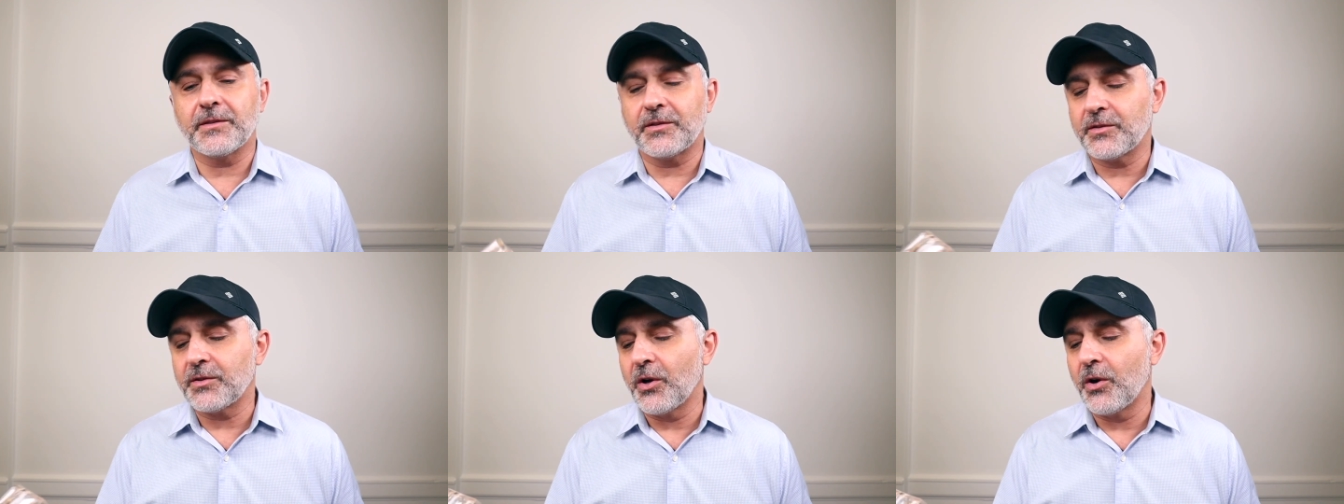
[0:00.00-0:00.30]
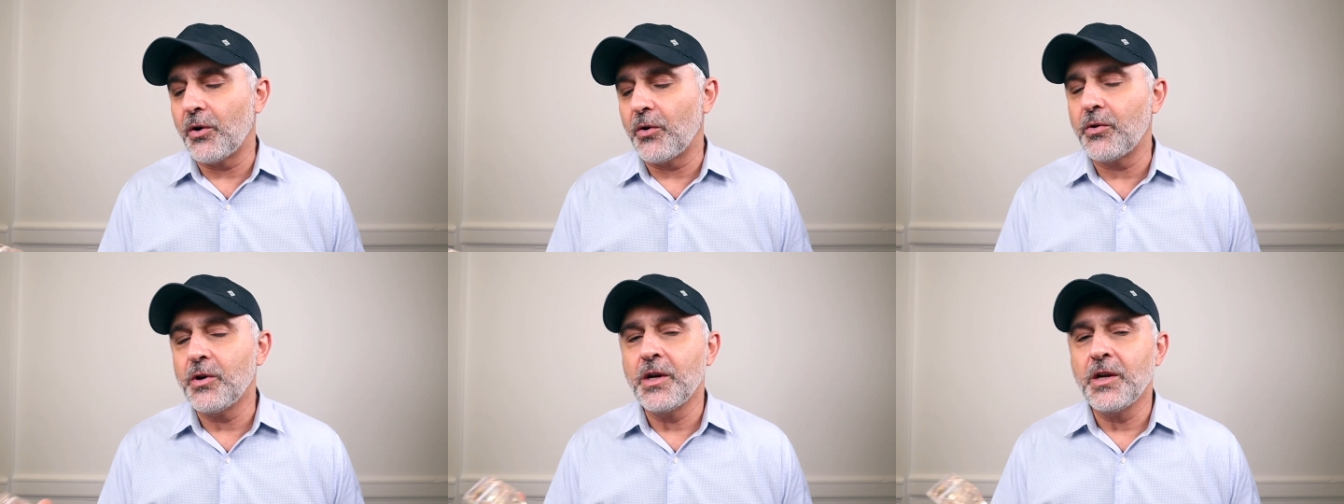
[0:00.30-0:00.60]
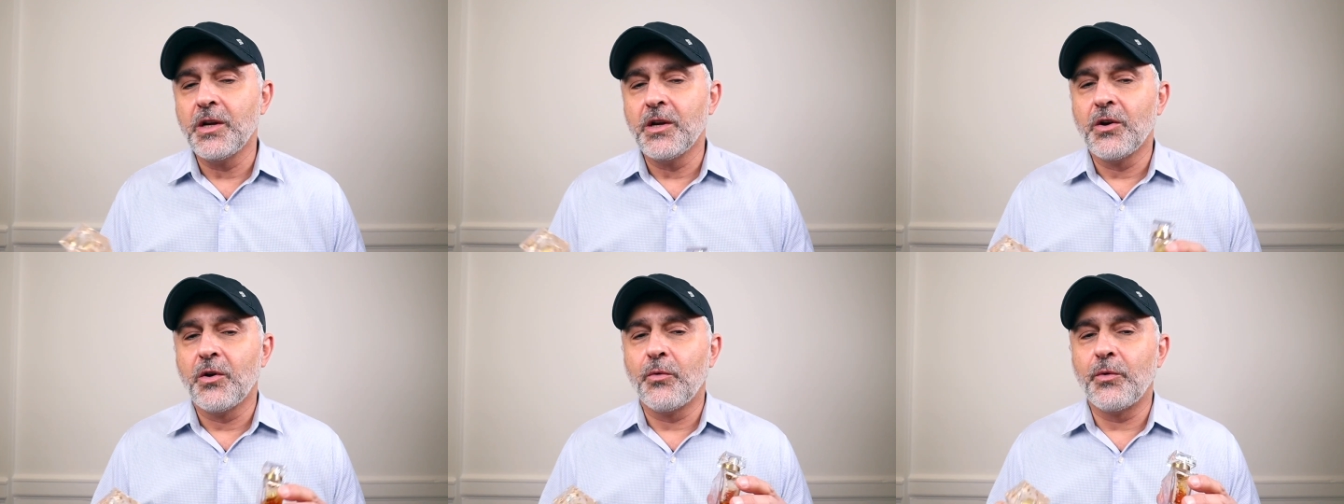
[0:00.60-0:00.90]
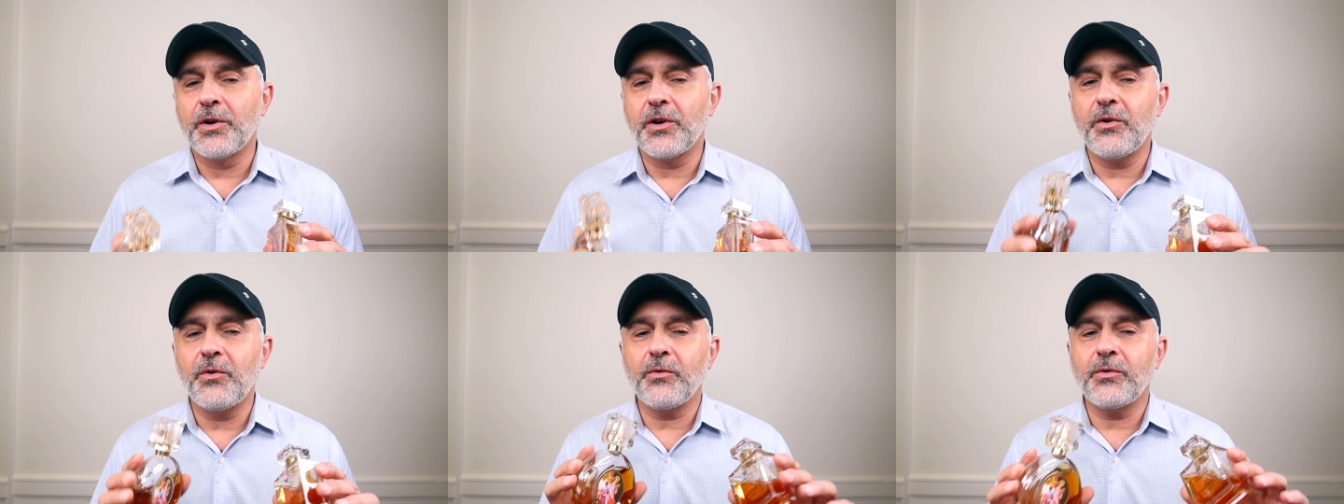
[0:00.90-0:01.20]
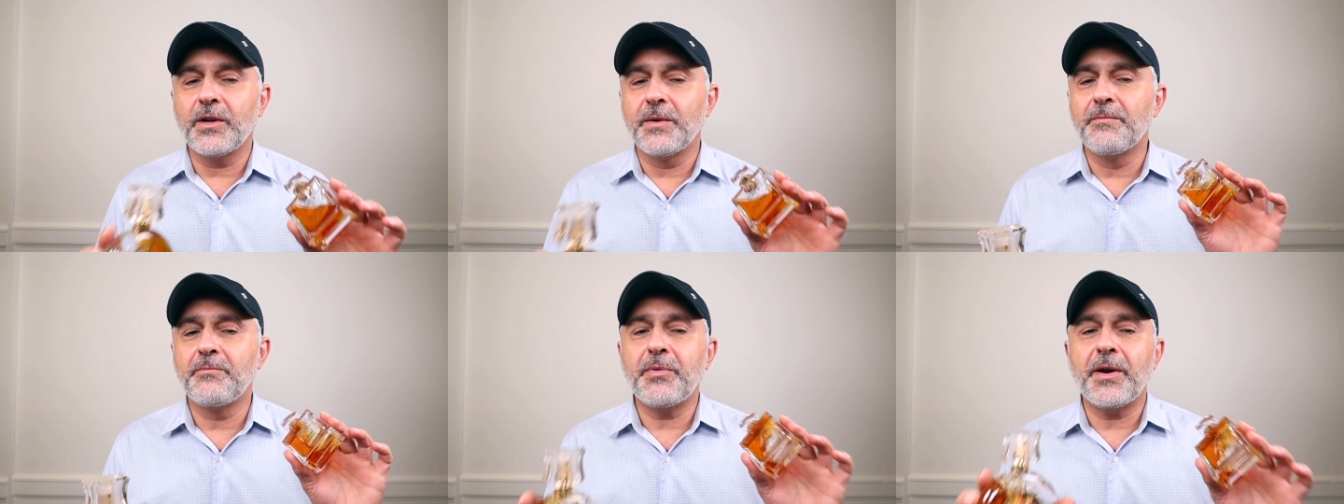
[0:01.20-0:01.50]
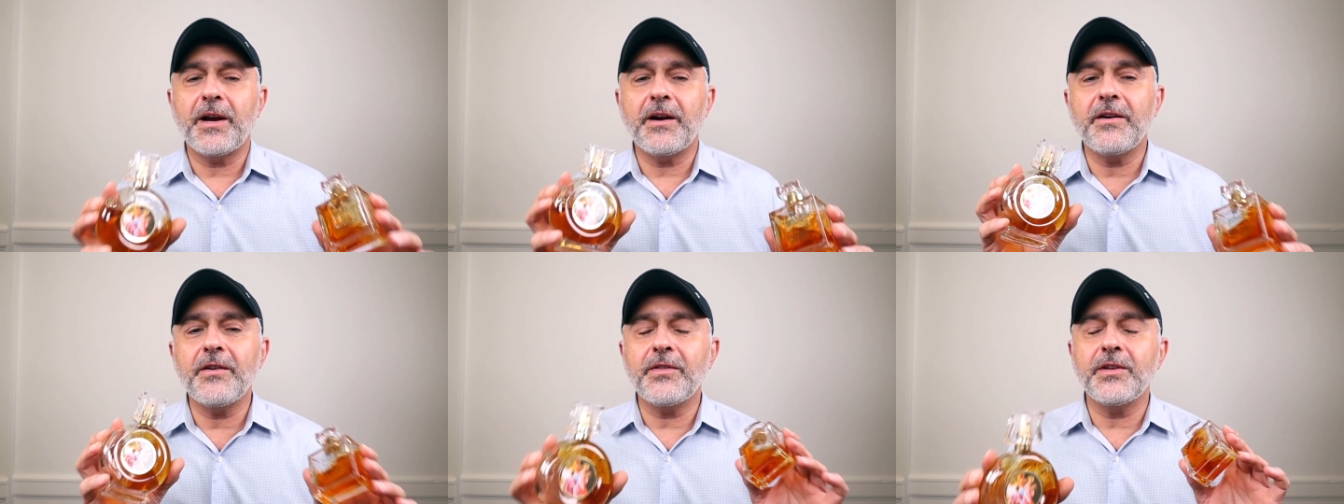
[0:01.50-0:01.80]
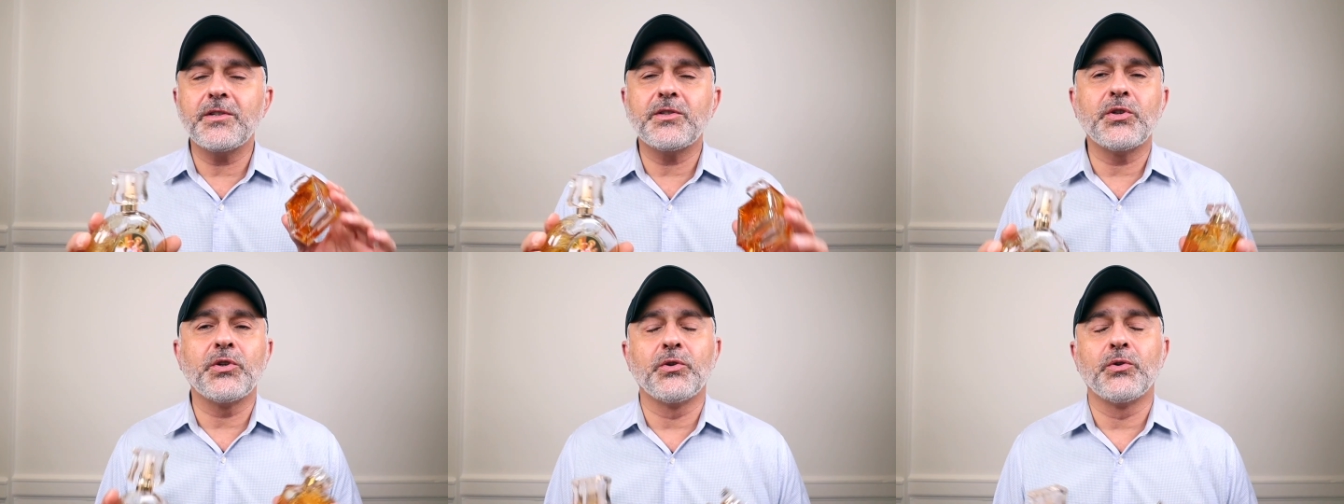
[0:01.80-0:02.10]
So when you compare
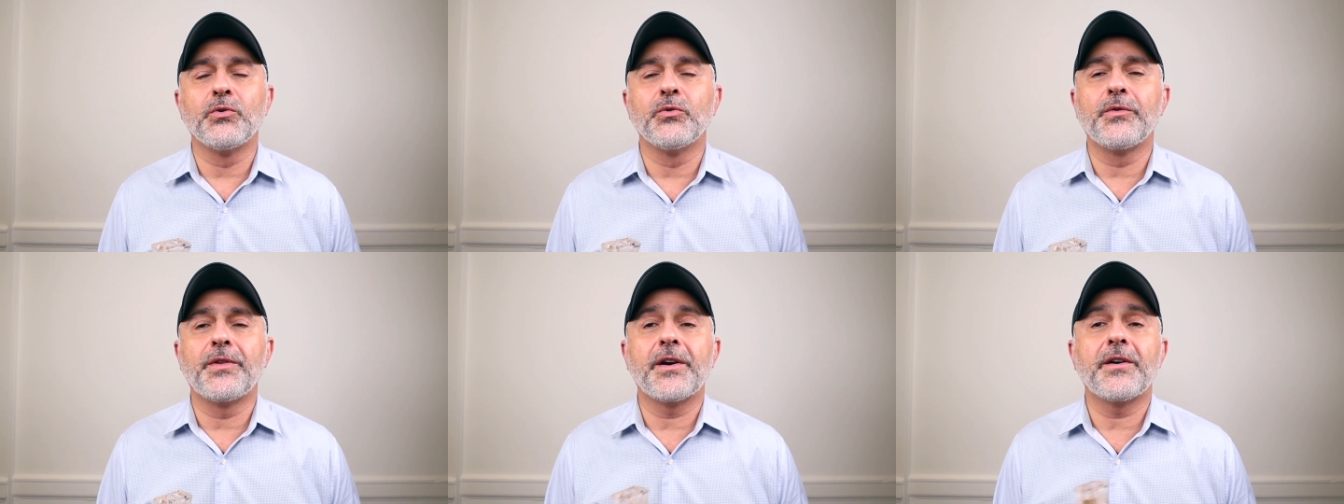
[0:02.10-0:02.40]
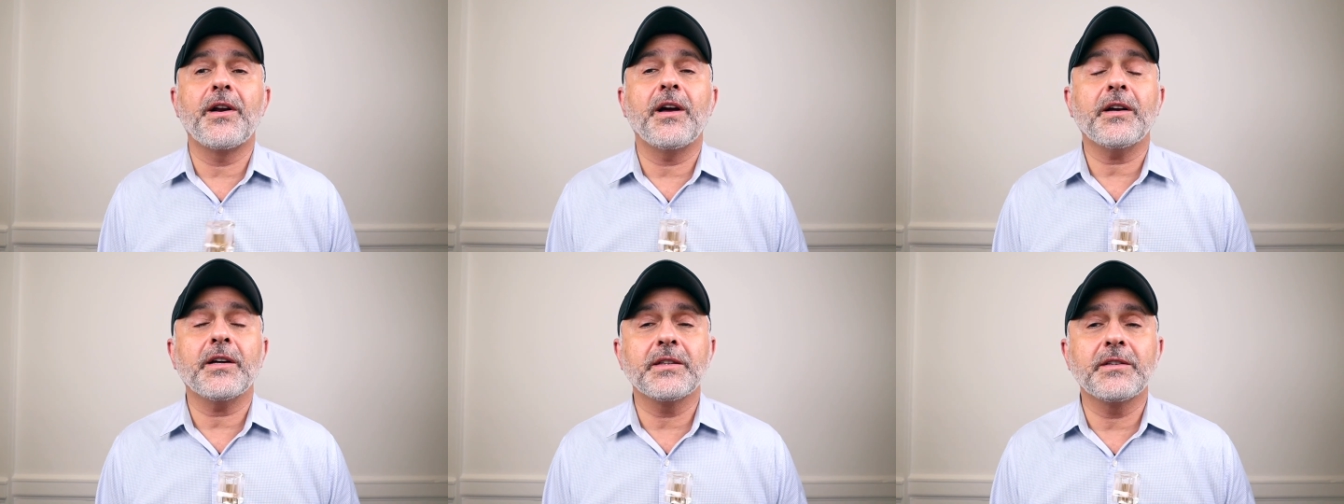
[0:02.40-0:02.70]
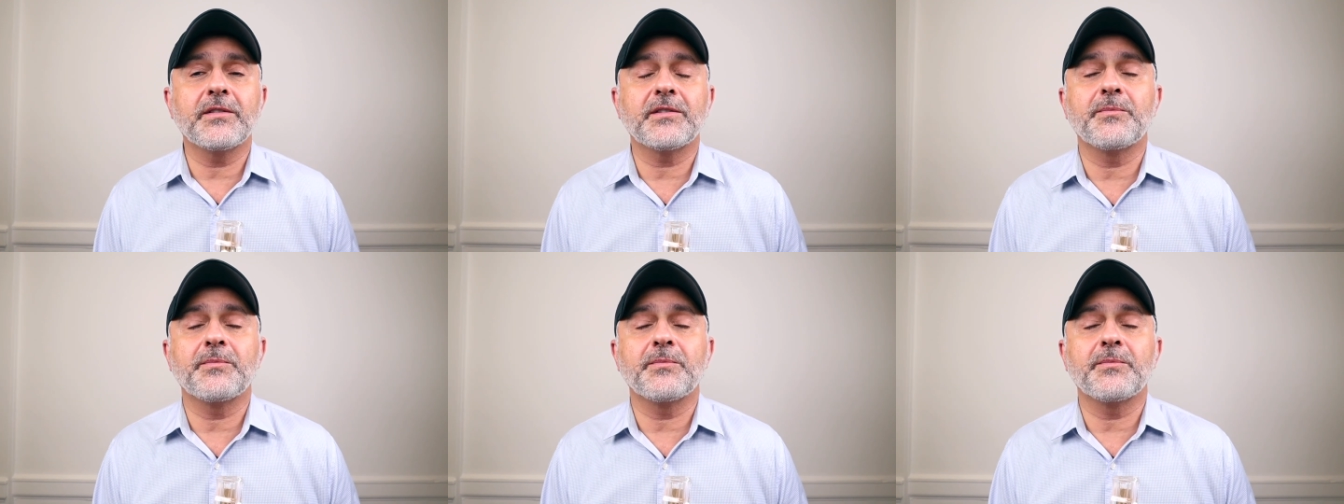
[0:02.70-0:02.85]
the two, they're not gonna